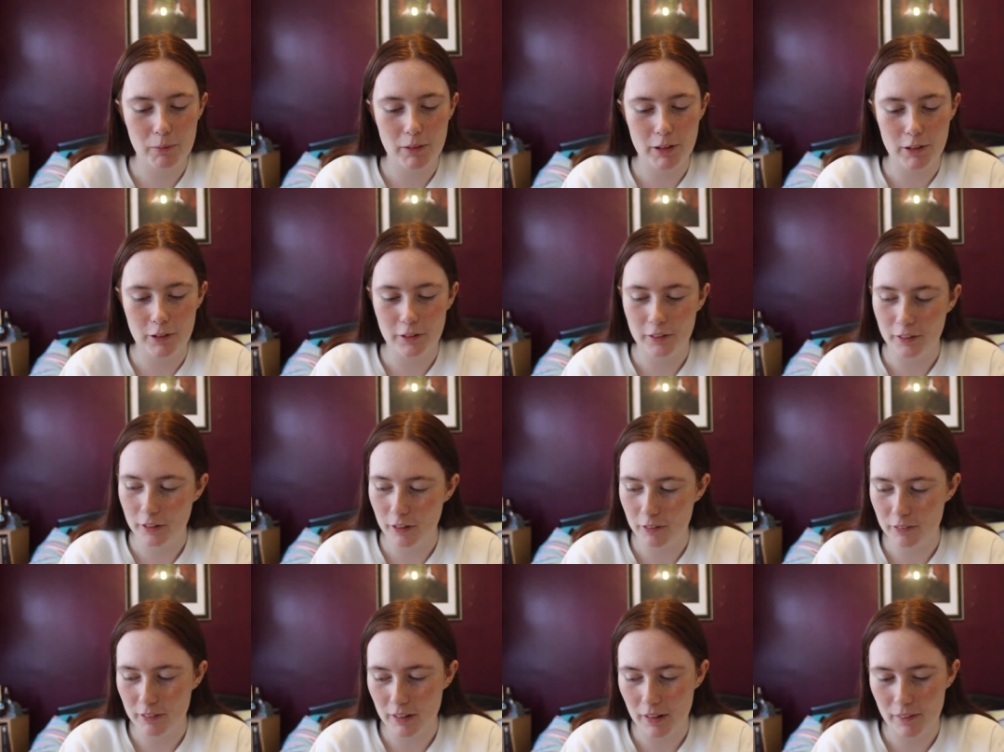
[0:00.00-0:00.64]
they don't
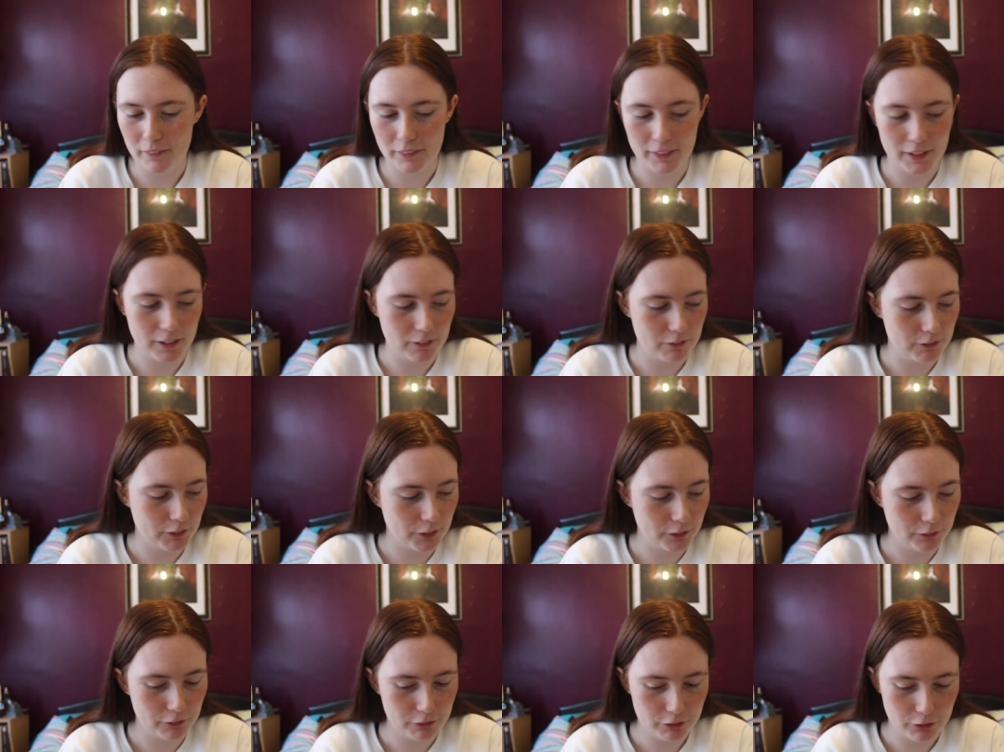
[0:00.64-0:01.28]
go down that
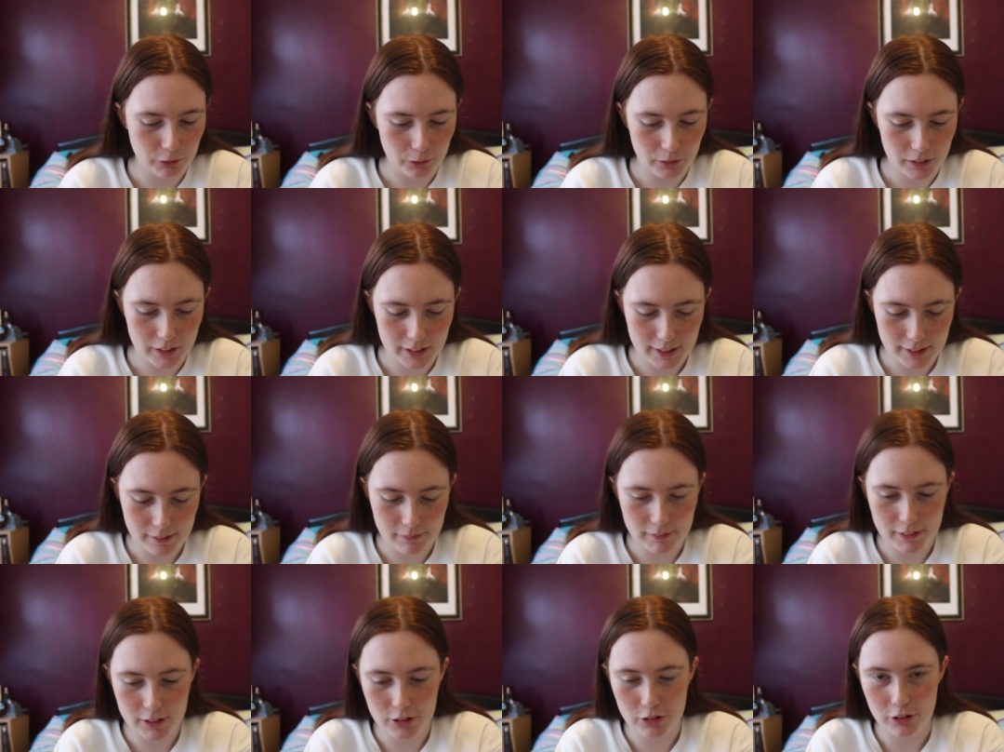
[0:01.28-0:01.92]
route for the
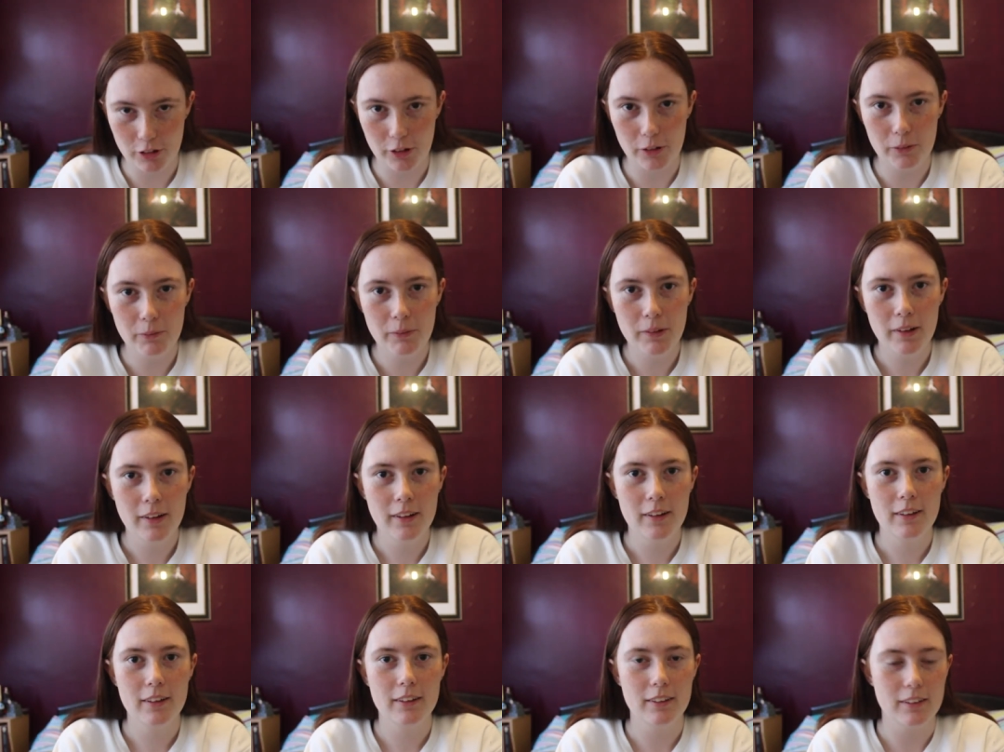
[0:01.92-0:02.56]
TV show,
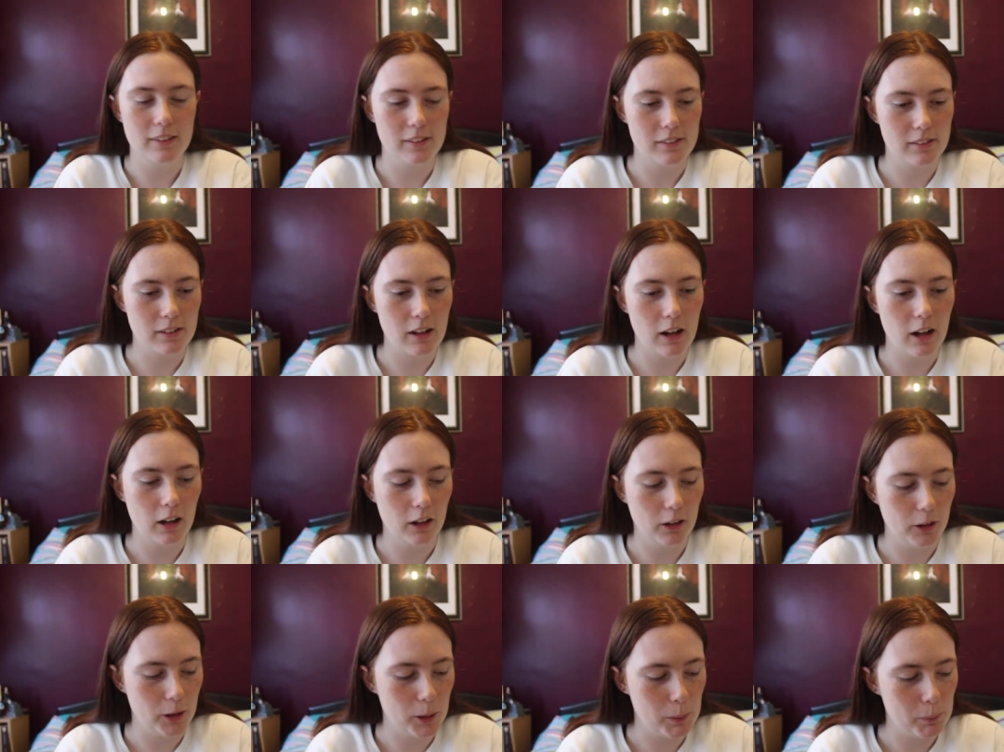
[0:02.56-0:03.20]
because
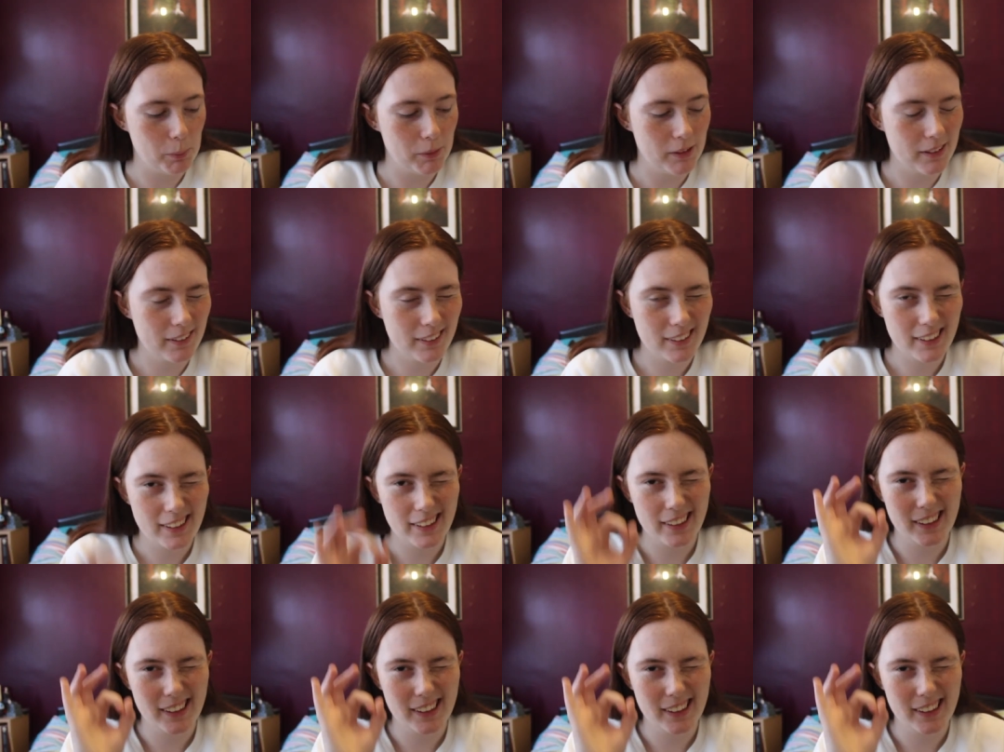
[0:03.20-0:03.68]
Karl Urban.